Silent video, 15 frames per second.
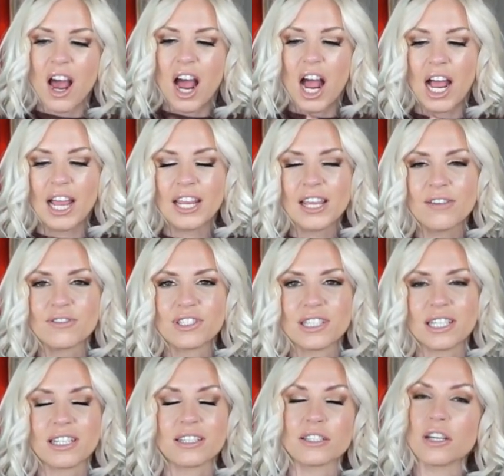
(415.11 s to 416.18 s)
I have
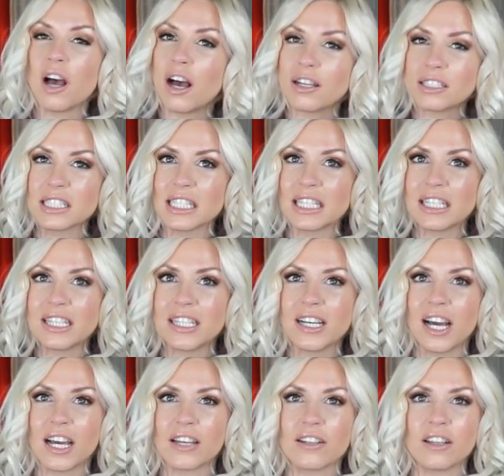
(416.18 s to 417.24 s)
seen Tati,
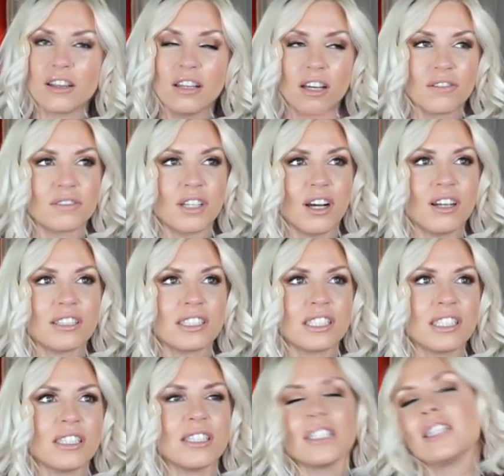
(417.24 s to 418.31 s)
I love
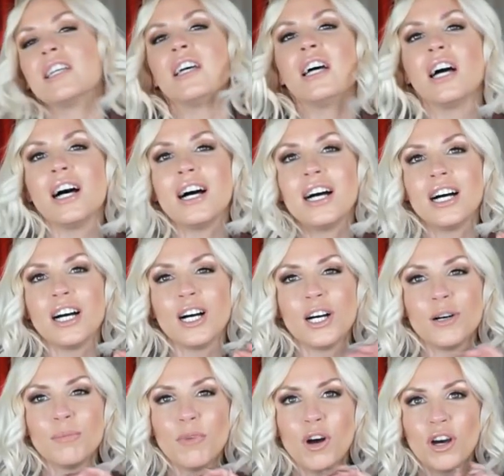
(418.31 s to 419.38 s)
Tati
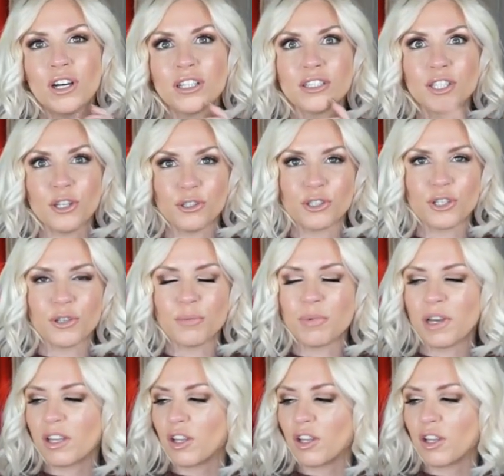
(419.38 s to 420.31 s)
um, on YouTube.